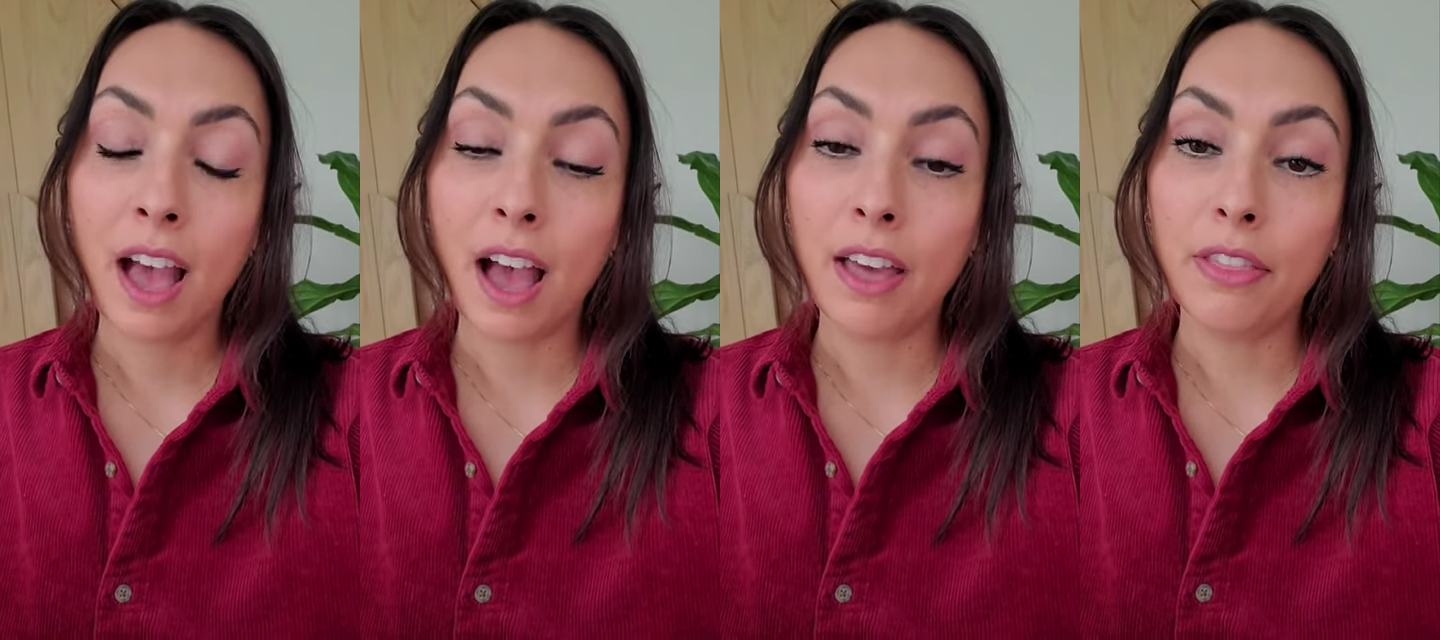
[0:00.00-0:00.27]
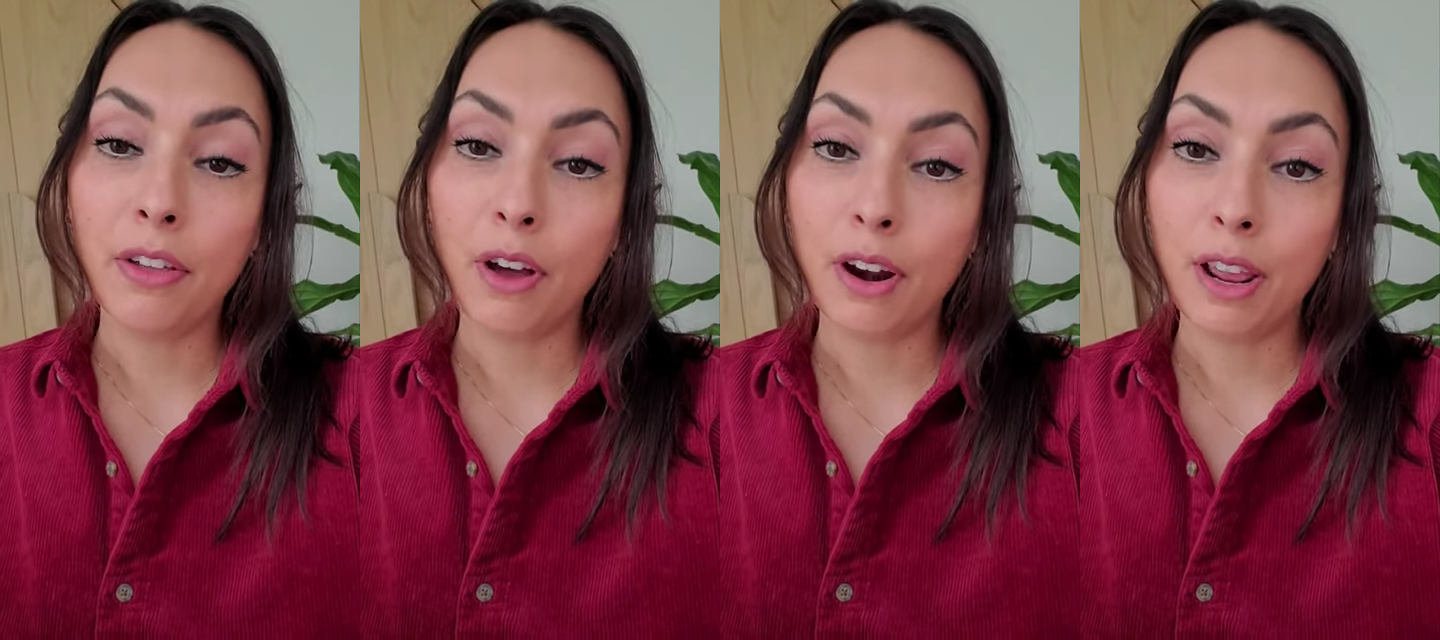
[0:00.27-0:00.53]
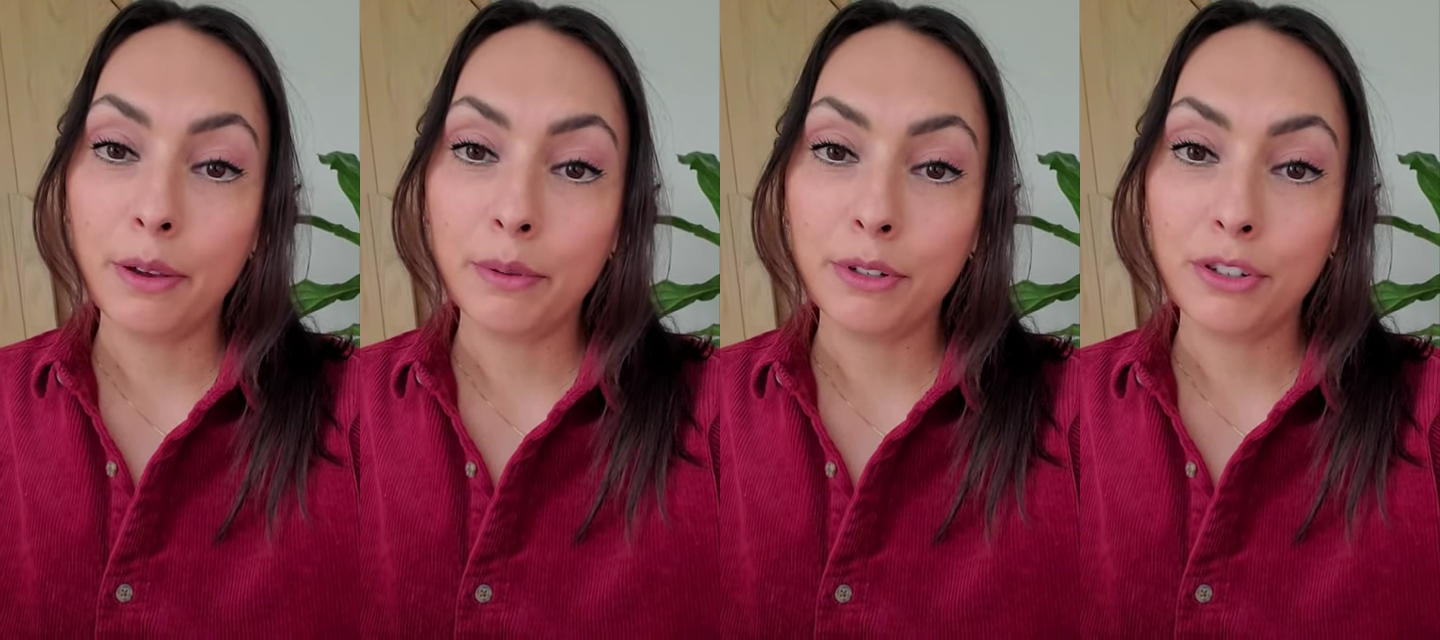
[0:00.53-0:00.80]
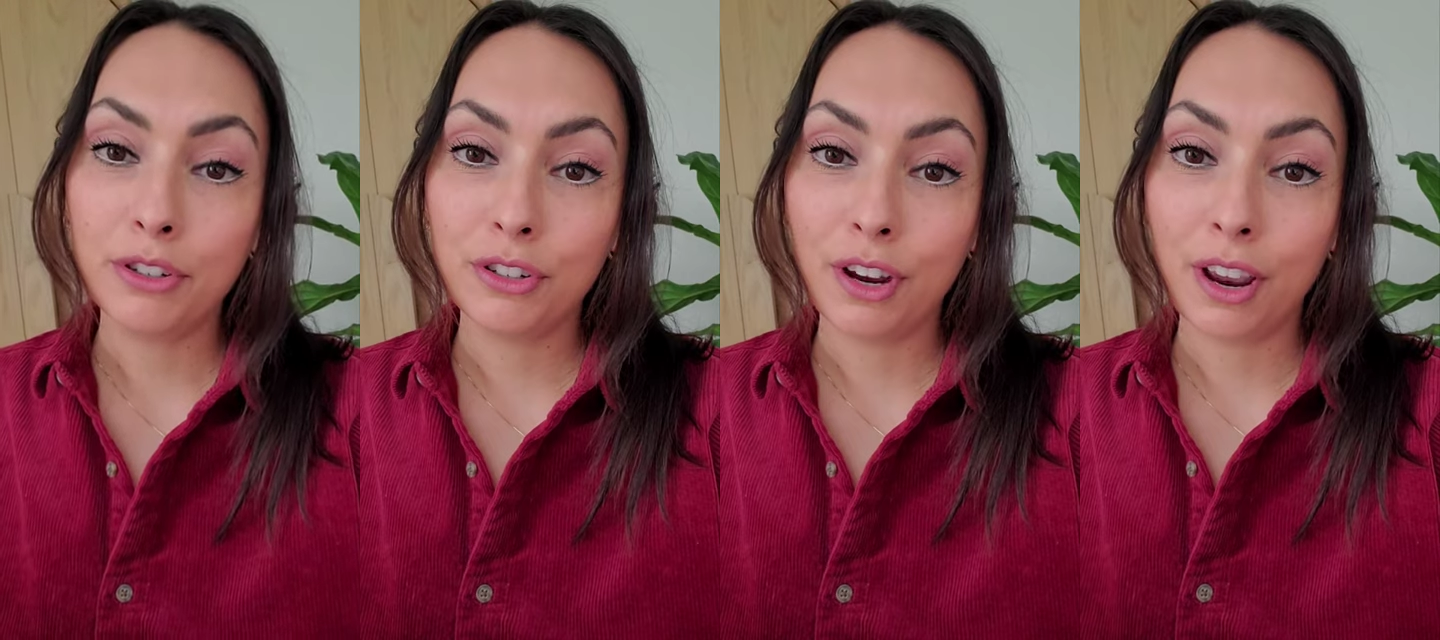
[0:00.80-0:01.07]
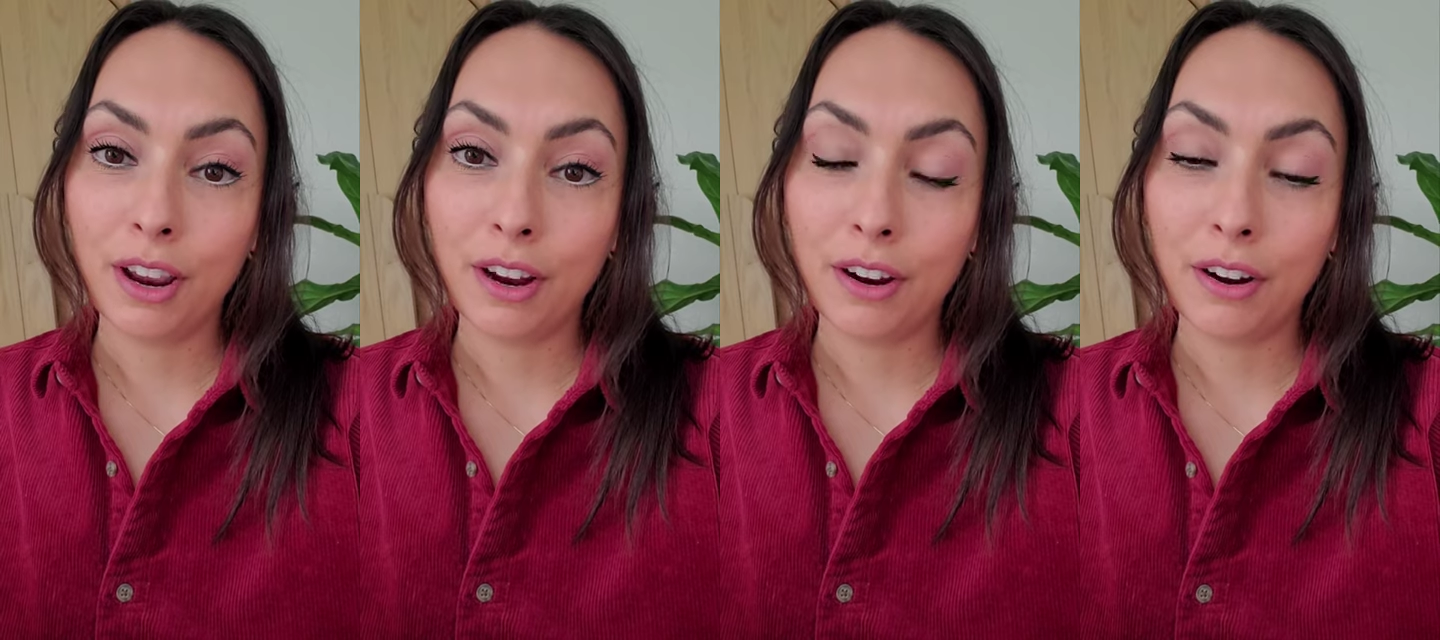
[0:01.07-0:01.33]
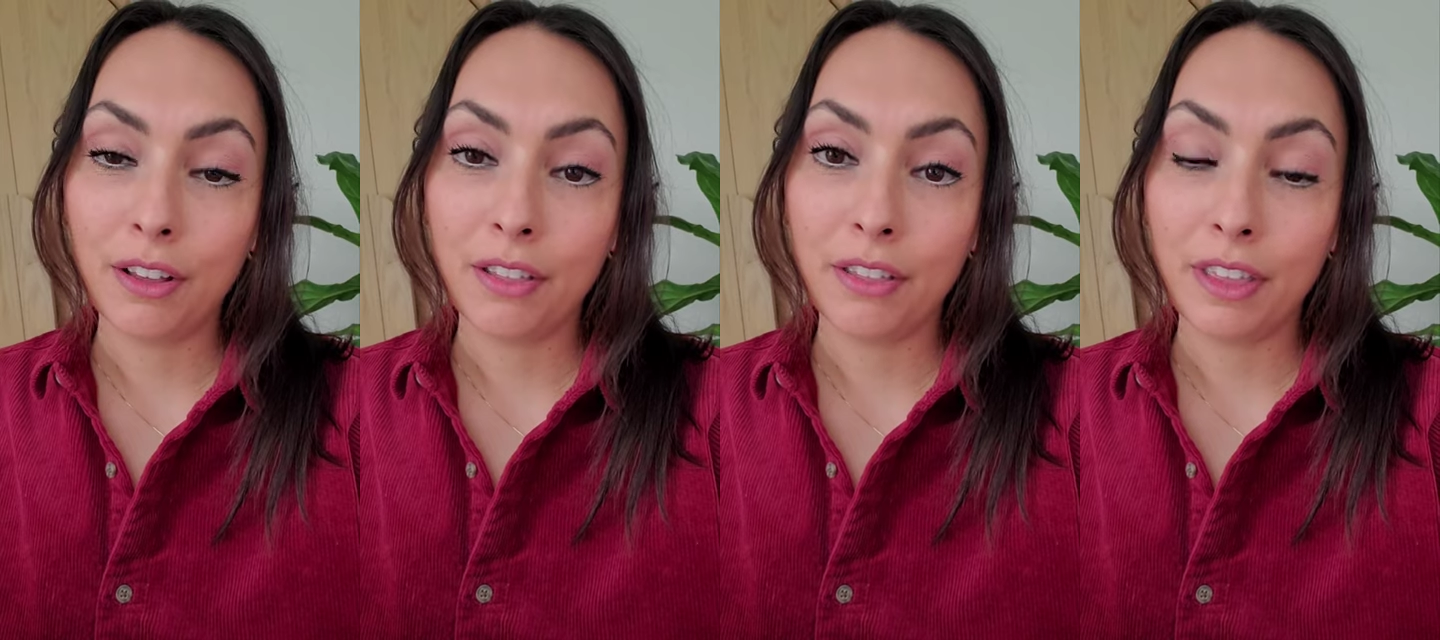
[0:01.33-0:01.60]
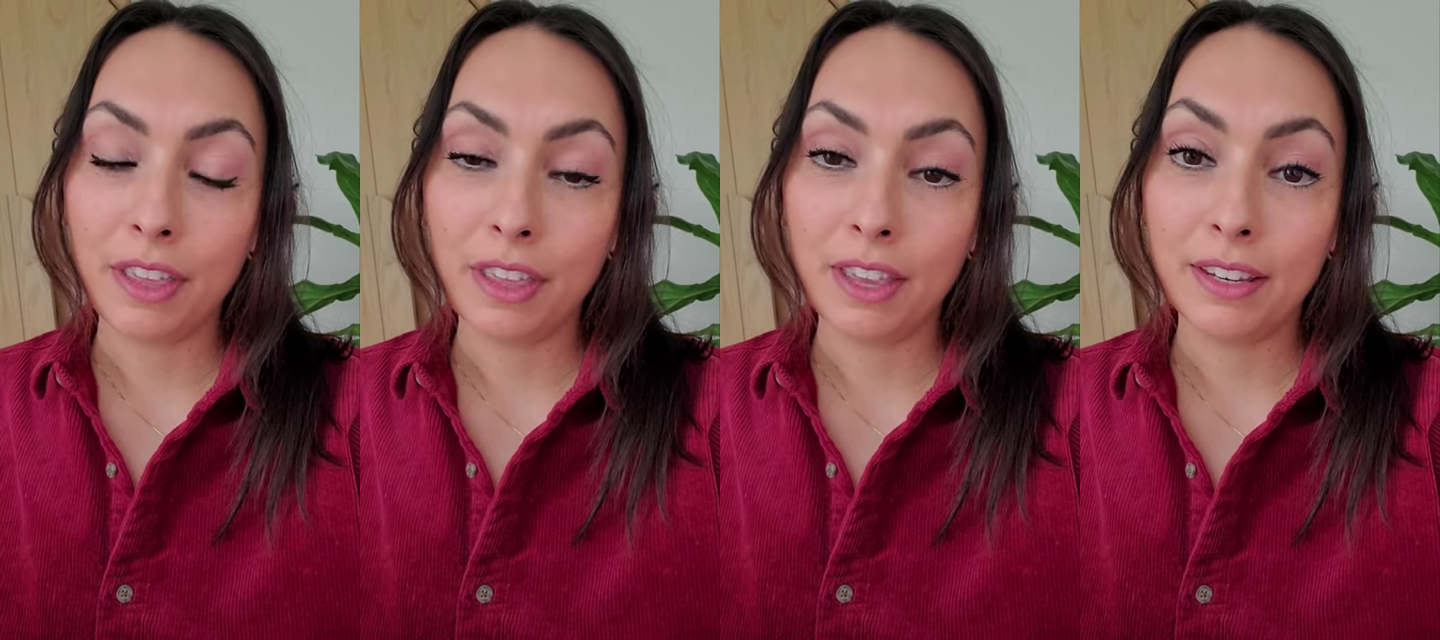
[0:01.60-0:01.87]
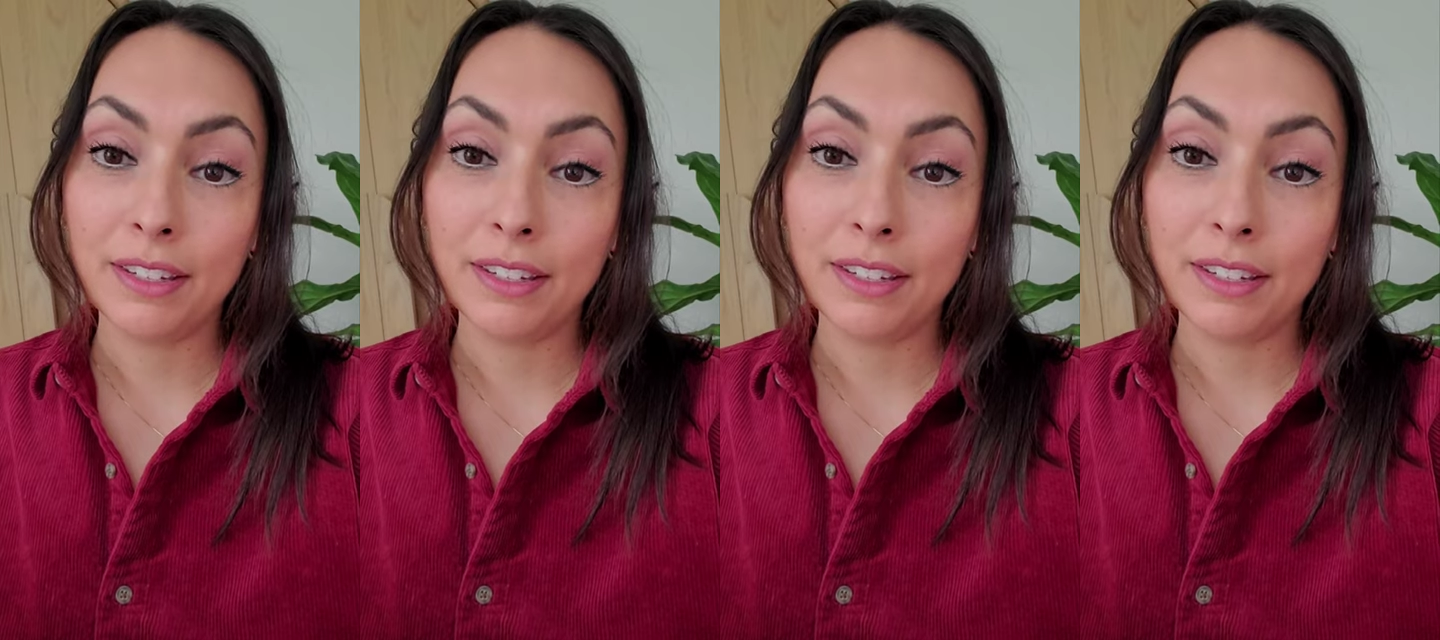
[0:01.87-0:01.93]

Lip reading: I thought I would share the